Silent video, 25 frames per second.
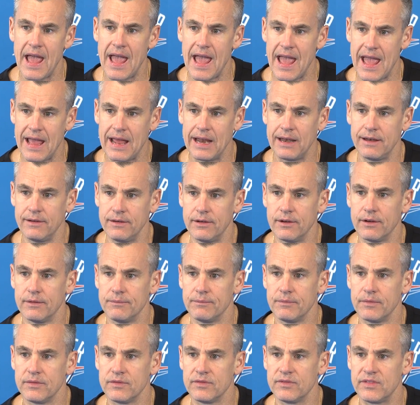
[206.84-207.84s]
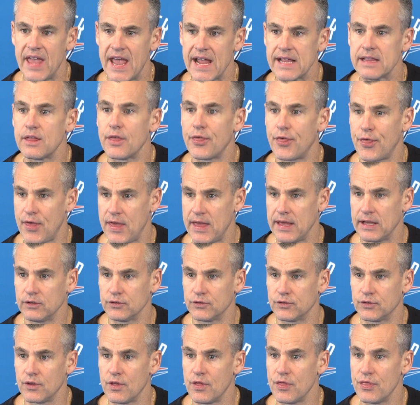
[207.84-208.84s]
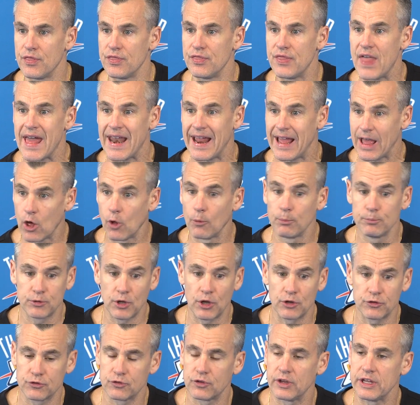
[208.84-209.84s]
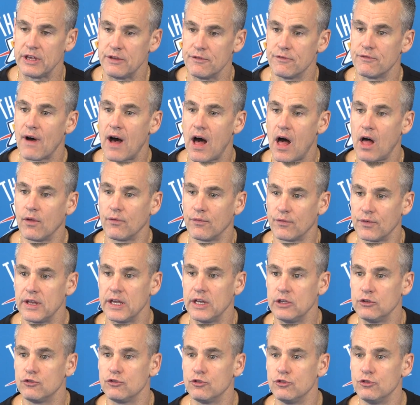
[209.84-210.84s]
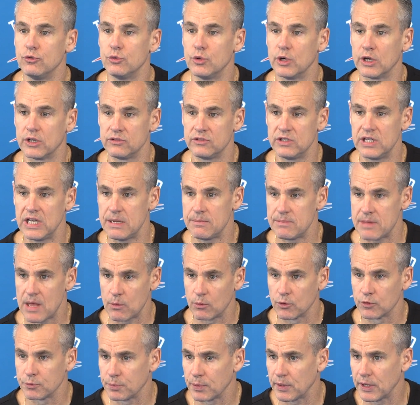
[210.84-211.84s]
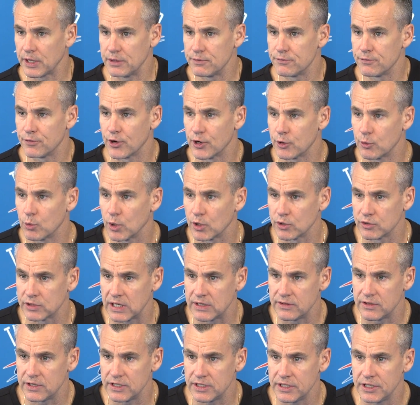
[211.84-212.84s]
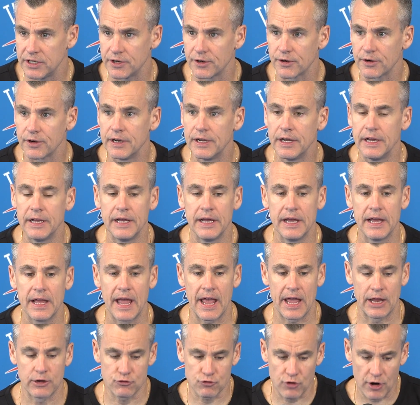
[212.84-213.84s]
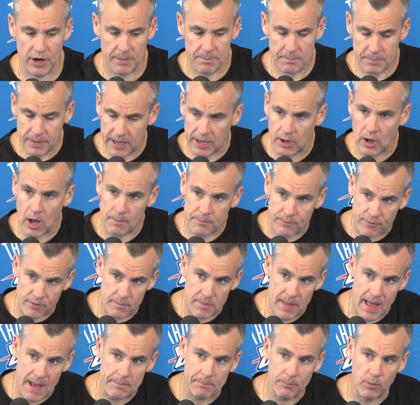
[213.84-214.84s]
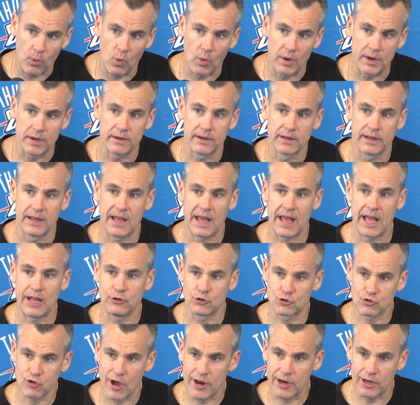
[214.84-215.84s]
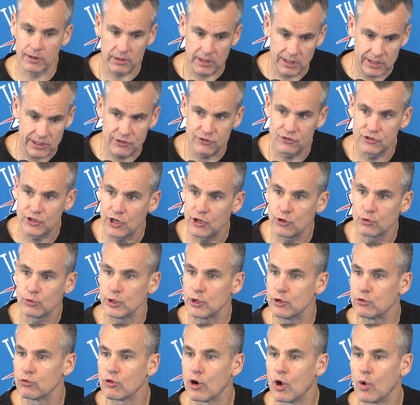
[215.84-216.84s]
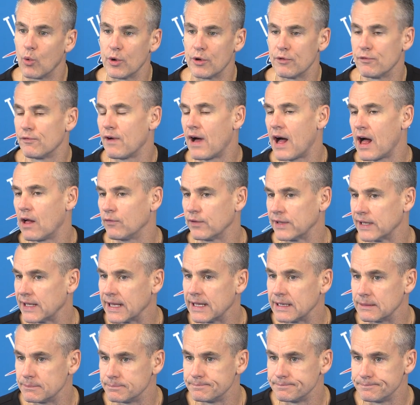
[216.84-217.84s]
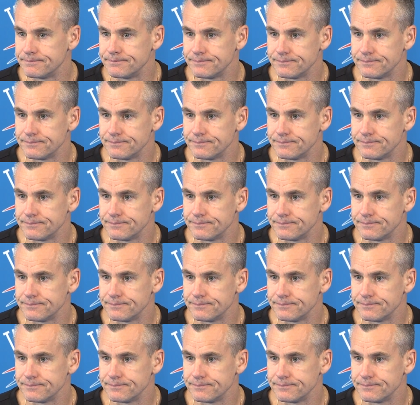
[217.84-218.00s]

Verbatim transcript: and take the things that helped us evolve into a team that was playing very well at the end of the year and try to pick up from that point and try to continually grow and evolve again.